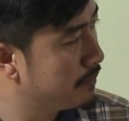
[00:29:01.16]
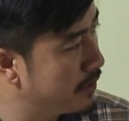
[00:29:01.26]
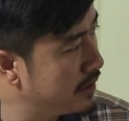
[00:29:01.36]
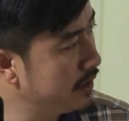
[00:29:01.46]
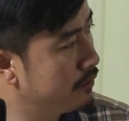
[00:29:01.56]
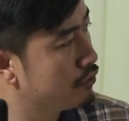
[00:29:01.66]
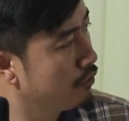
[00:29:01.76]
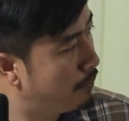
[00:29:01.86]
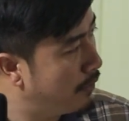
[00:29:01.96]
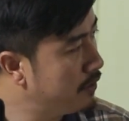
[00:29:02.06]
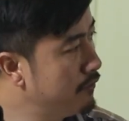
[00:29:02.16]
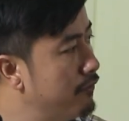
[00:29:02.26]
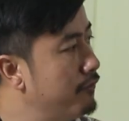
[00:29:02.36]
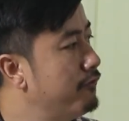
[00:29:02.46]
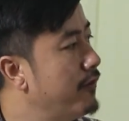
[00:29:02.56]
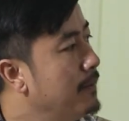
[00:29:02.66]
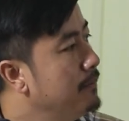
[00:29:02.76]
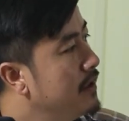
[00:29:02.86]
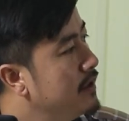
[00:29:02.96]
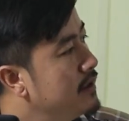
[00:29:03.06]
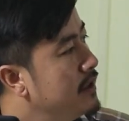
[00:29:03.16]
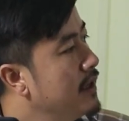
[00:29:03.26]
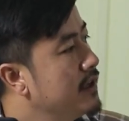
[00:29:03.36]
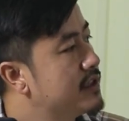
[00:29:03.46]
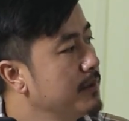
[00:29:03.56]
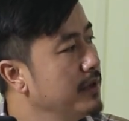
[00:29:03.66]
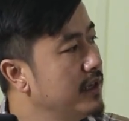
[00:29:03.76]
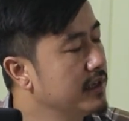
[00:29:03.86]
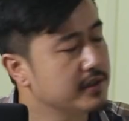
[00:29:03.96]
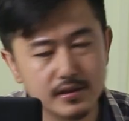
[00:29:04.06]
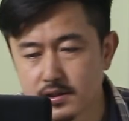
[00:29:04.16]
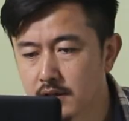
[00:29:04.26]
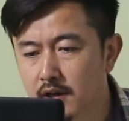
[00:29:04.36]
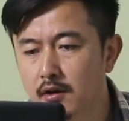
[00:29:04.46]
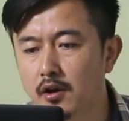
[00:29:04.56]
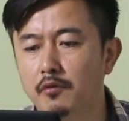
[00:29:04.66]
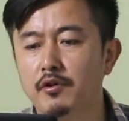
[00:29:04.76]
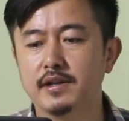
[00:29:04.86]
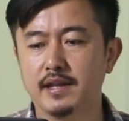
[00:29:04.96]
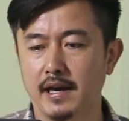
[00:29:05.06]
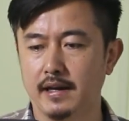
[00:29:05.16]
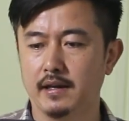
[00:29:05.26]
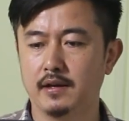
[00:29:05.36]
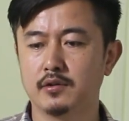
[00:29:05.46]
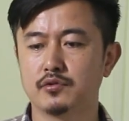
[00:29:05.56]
Berlin, 2.5 million civilians were there.